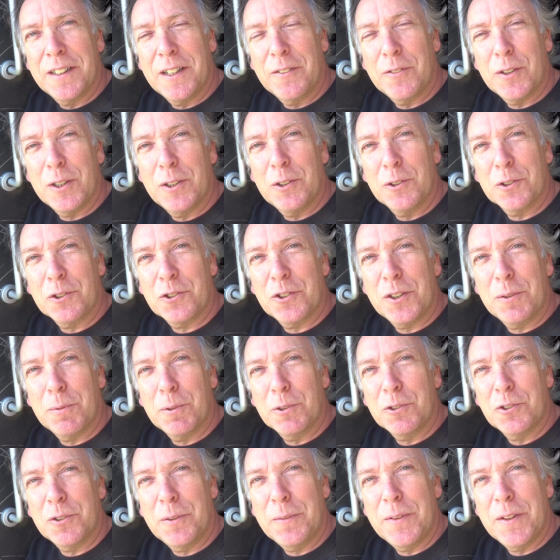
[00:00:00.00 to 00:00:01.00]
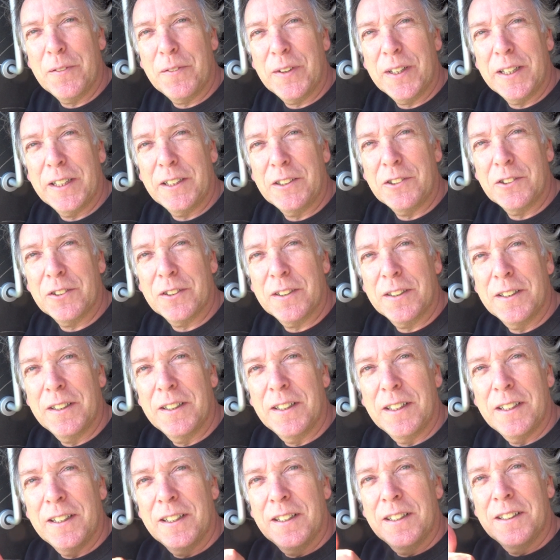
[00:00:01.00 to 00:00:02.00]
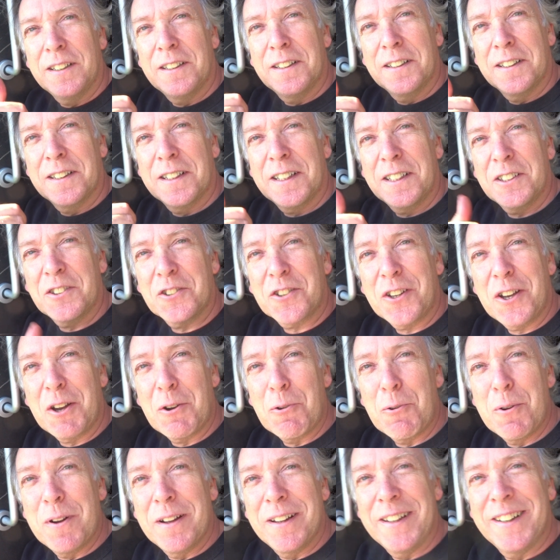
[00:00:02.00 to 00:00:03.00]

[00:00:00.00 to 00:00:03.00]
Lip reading: a look, see what's in the village. Let's go.